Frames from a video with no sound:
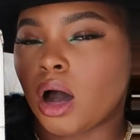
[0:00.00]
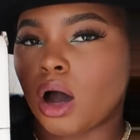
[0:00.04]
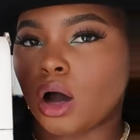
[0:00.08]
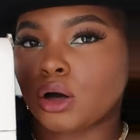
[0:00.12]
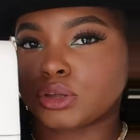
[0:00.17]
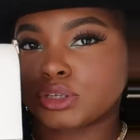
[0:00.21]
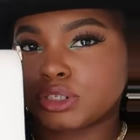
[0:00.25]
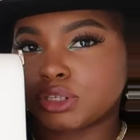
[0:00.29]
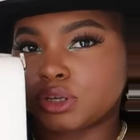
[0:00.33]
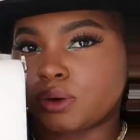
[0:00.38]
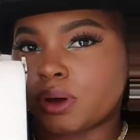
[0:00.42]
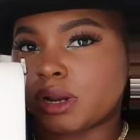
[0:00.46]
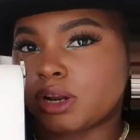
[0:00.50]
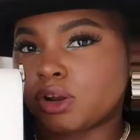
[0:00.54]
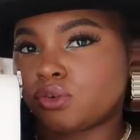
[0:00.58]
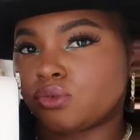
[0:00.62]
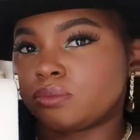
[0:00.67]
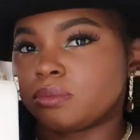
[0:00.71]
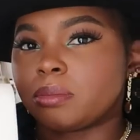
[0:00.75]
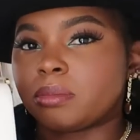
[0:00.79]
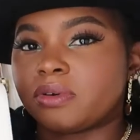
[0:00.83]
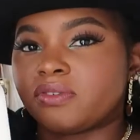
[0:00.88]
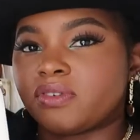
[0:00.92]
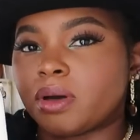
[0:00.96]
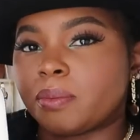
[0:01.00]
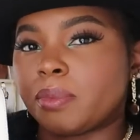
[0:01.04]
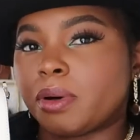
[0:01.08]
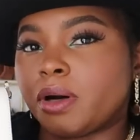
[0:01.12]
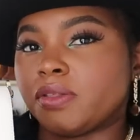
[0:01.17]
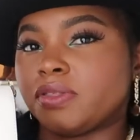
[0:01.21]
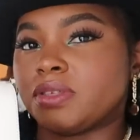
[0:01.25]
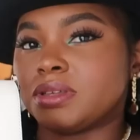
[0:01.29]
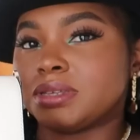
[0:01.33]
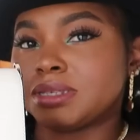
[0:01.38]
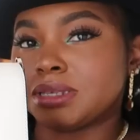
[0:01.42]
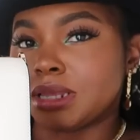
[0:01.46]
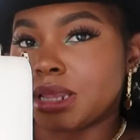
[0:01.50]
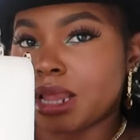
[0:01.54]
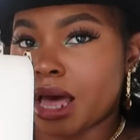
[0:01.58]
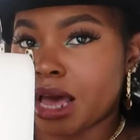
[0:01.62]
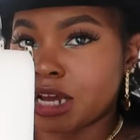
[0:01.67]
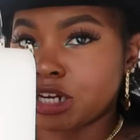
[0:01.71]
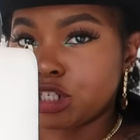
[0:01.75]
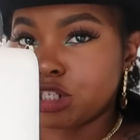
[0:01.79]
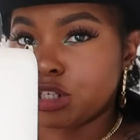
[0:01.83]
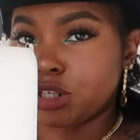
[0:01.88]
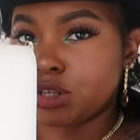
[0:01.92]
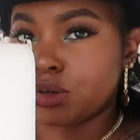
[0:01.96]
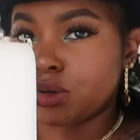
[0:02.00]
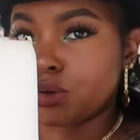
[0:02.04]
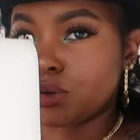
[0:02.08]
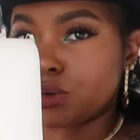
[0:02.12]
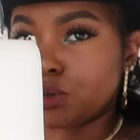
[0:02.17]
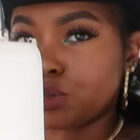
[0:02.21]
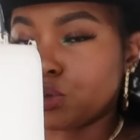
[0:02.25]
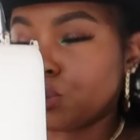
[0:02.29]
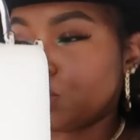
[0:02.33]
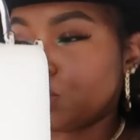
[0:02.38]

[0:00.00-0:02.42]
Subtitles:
Also, I don't remember if I bought this last year or